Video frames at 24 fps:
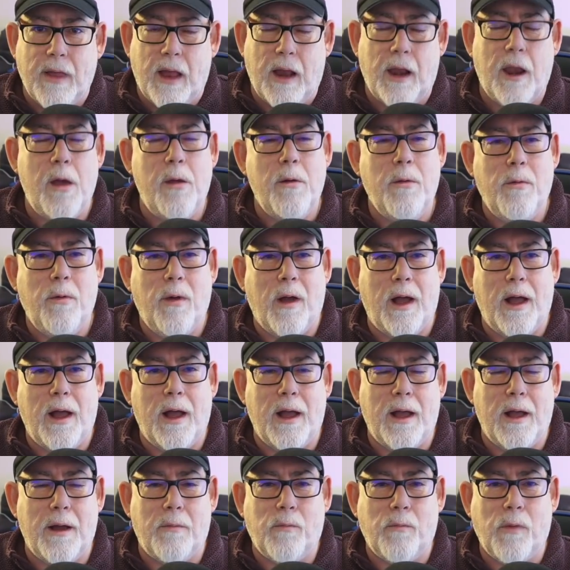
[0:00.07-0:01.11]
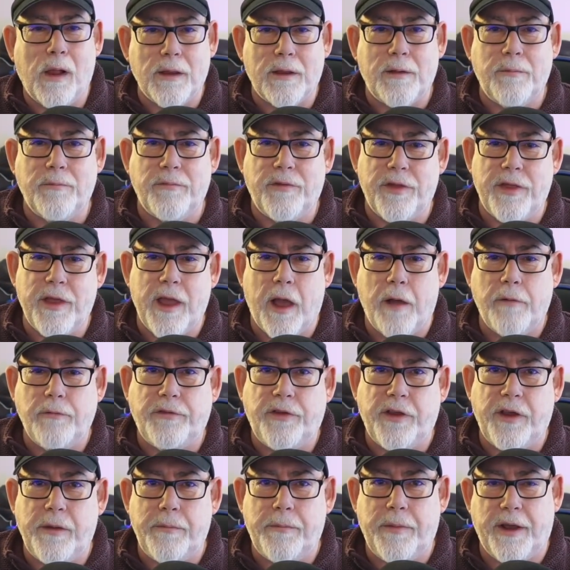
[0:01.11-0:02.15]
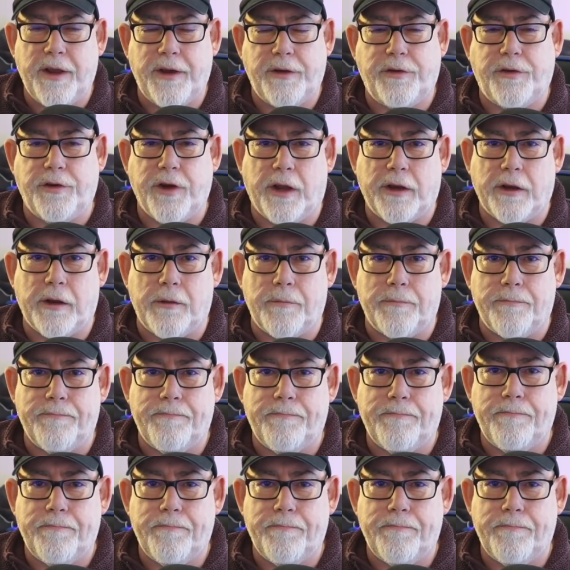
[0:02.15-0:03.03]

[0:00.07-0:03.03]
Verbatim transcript: Hello and welcome to the OTB channel.